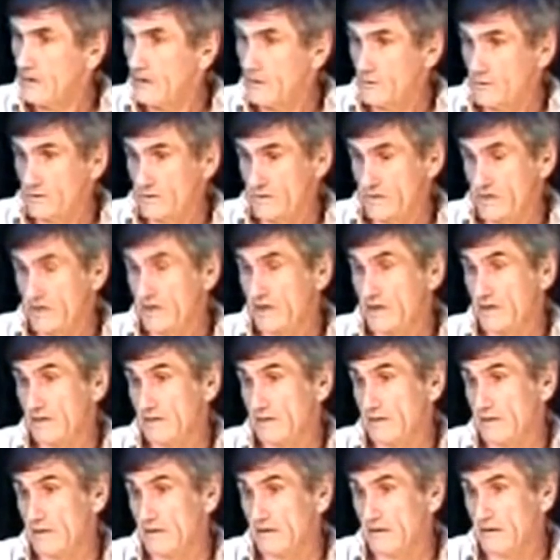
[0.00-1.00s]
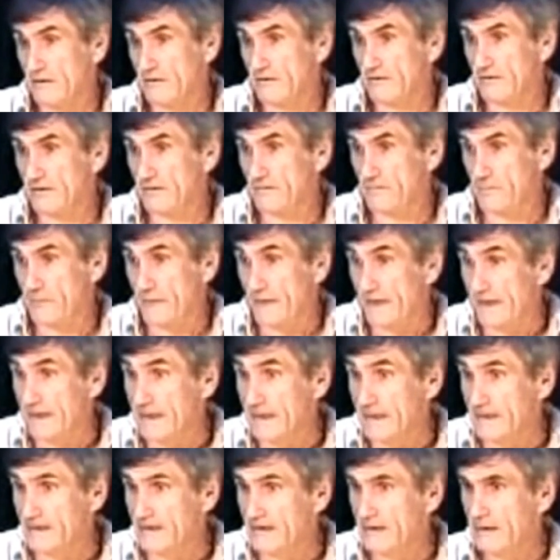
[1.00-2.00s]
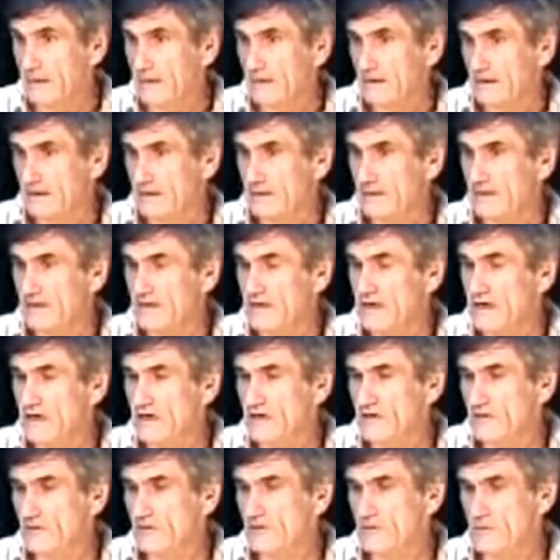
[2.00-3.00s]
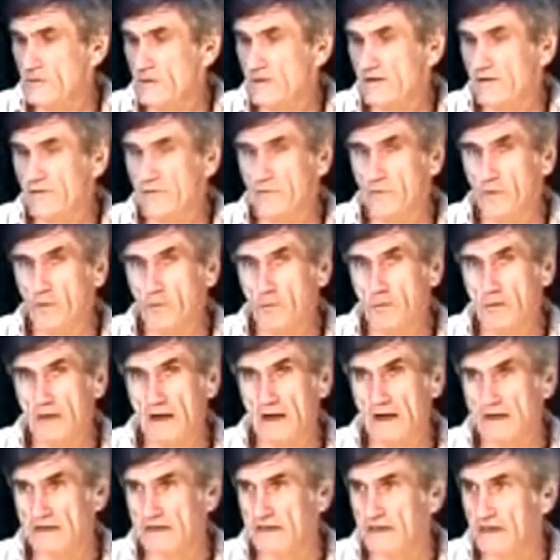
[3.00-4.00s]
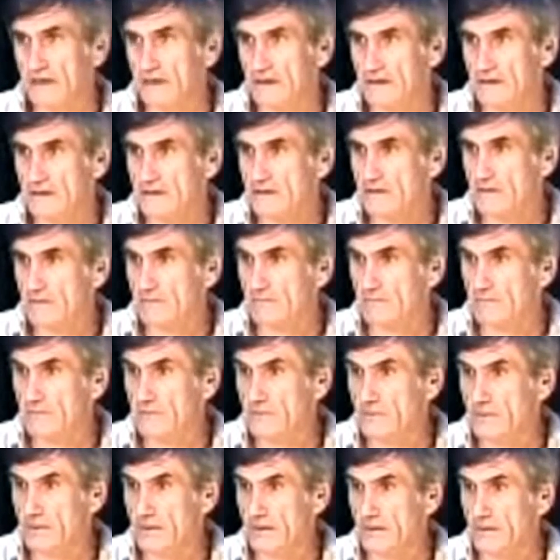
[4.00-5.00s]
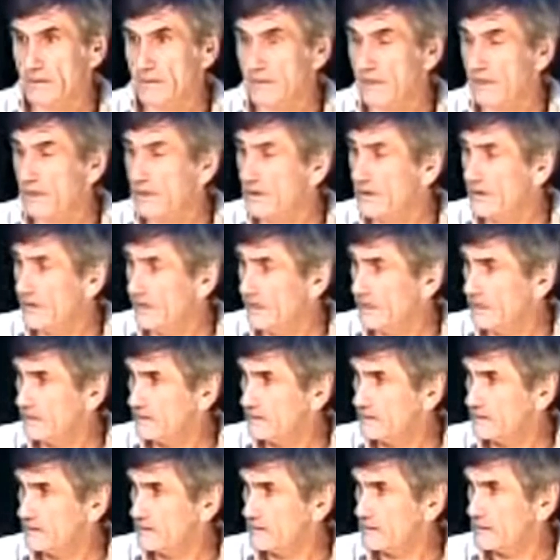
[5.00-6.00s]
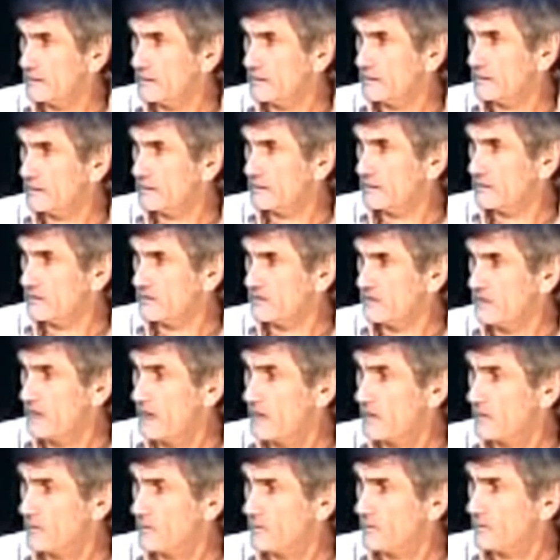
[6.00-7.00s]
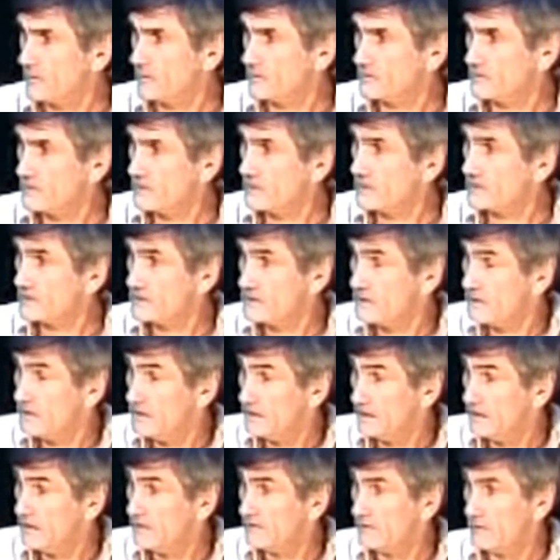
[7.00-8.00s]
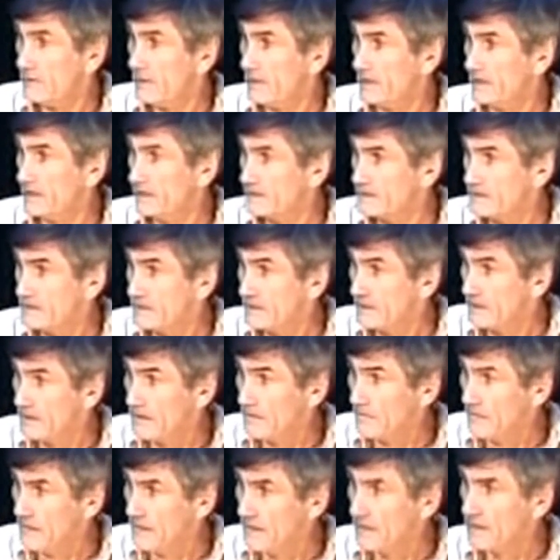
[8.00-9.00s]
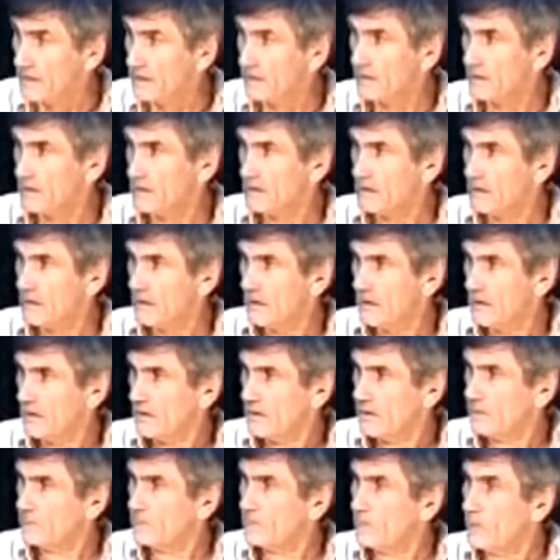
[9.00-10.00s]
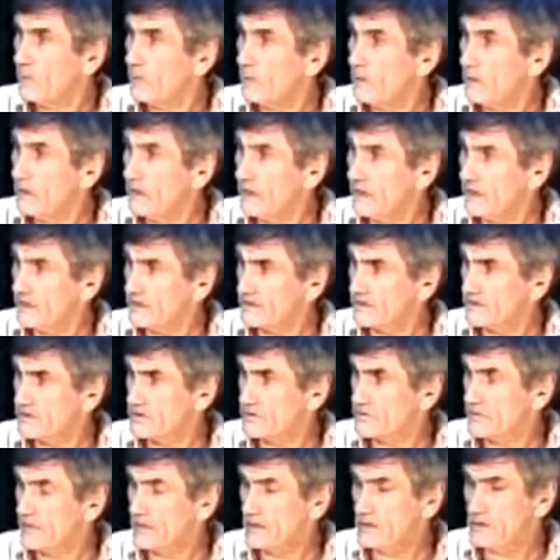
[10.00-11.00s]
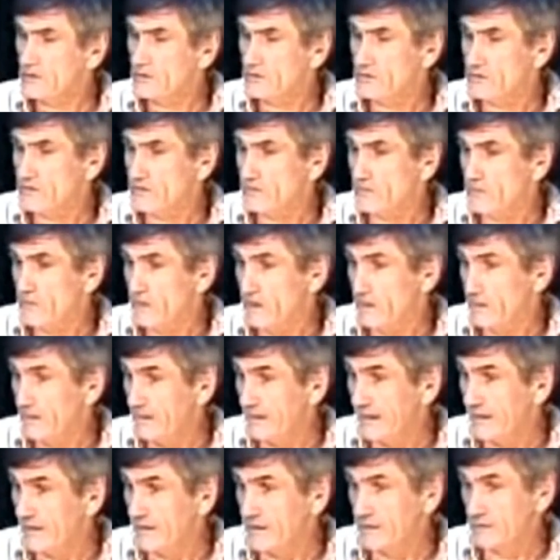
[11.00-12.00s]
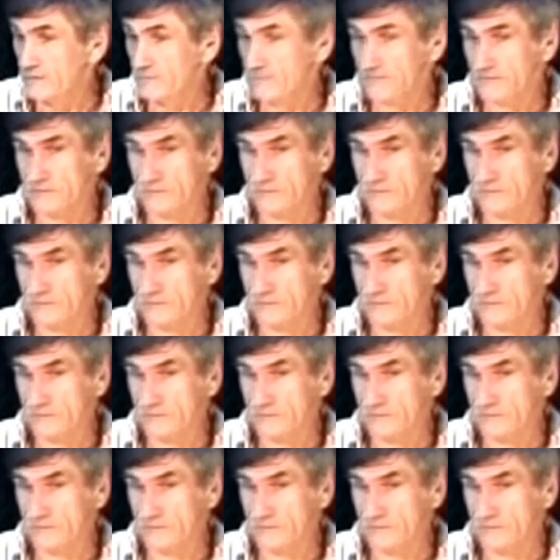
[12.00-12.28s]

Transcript: I would say that the pain is nature's way of mobilizing us to better meet our needs. The sorrow says, a need of mine isn't getting met. It mobilizes me to do something about it.